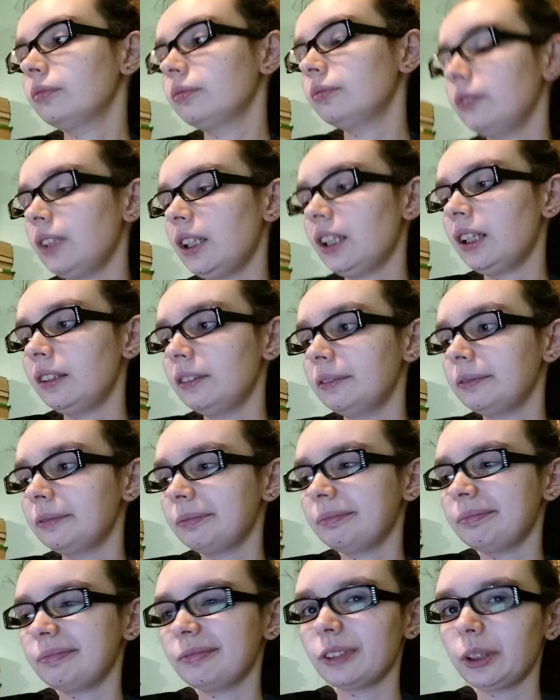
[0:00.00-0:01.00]
Not
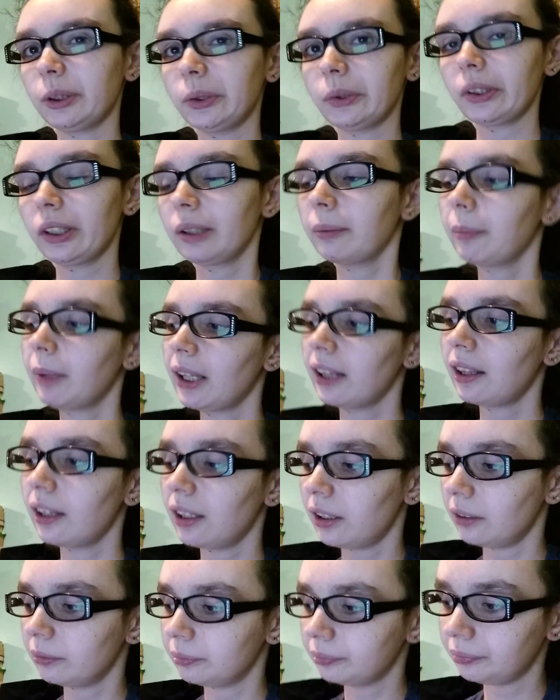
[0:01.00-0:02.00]
totally my
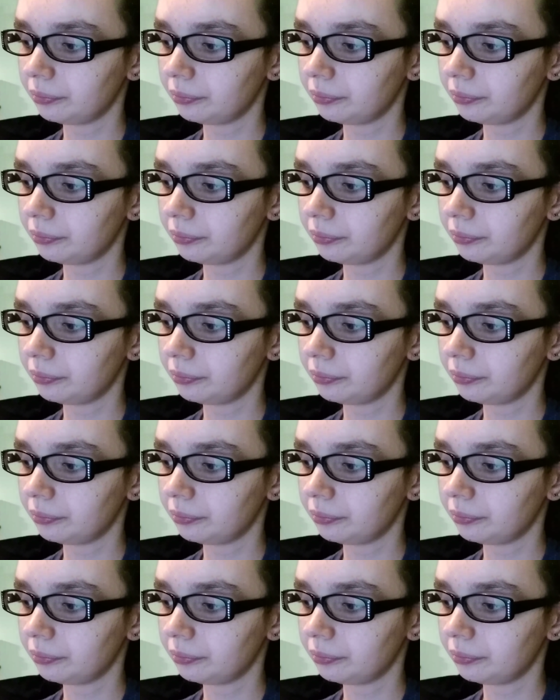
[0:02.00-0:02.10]
thing.